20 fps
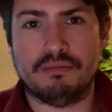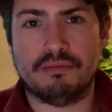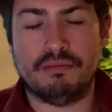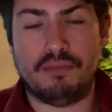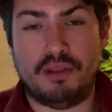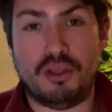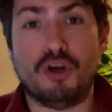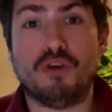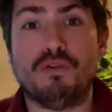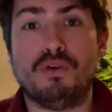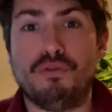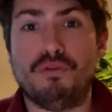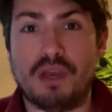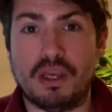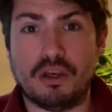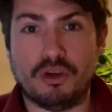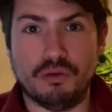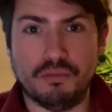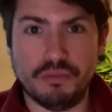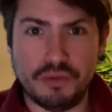The Aura ring
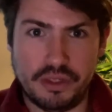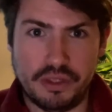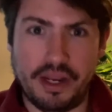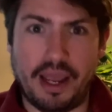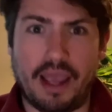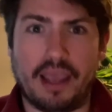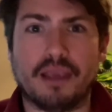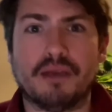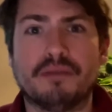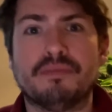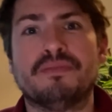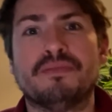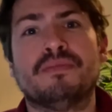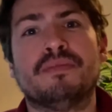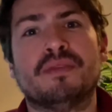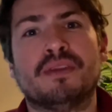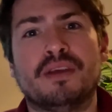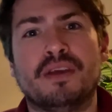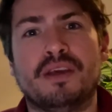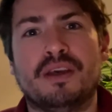comes today.
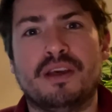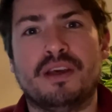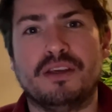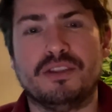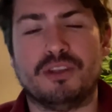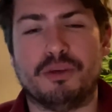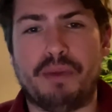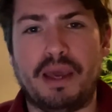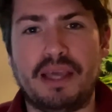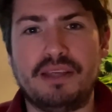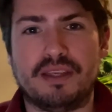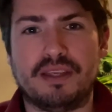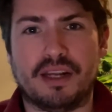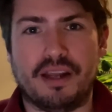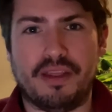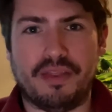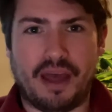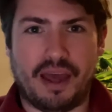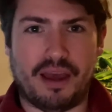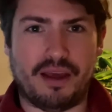So basically
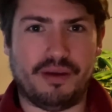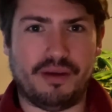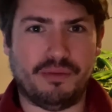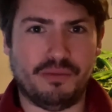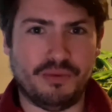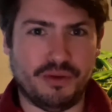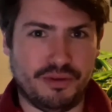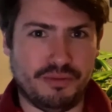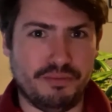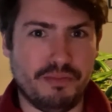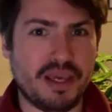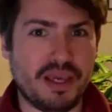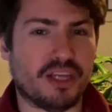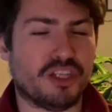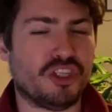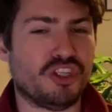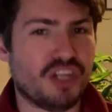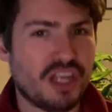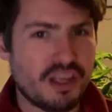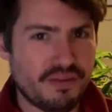that was me
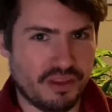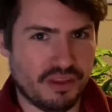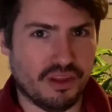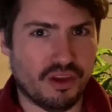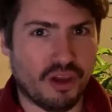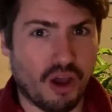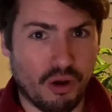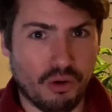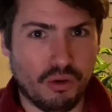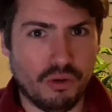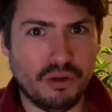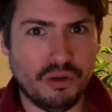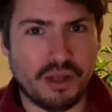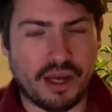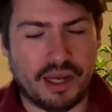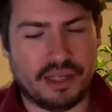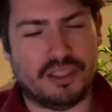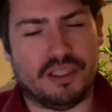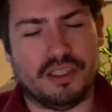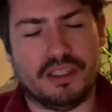achieving the goal,
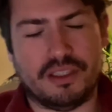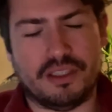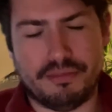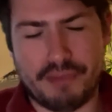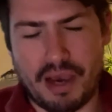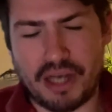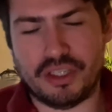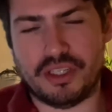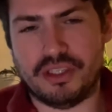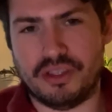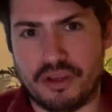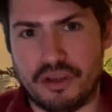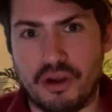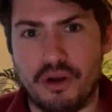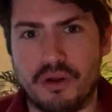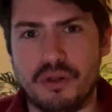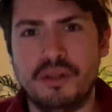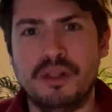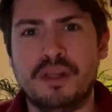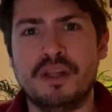actually smashing the
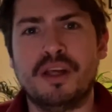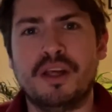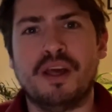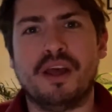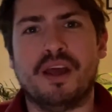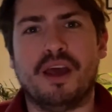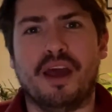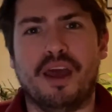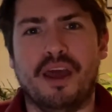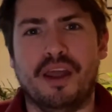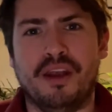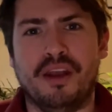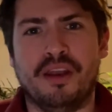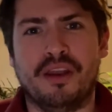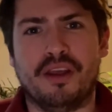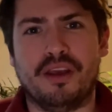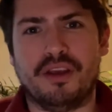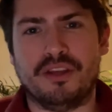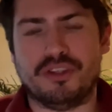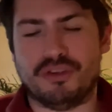goal.
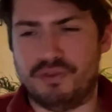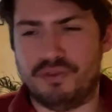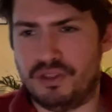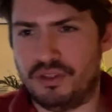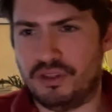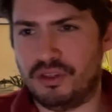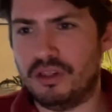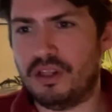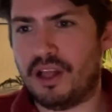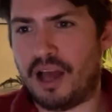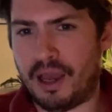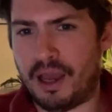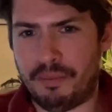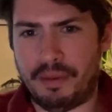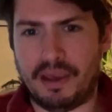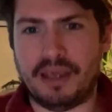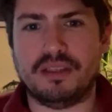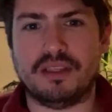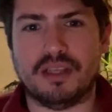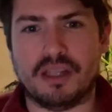And as a result, I
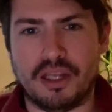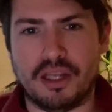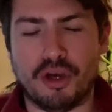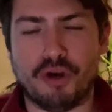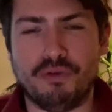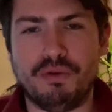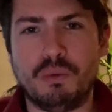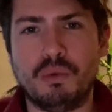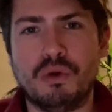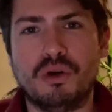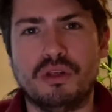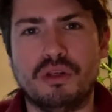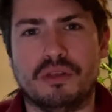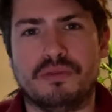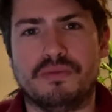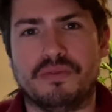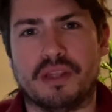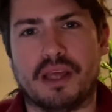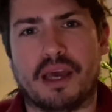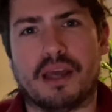basically got rewarded
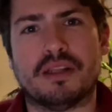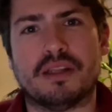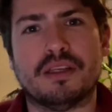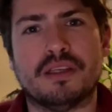for that.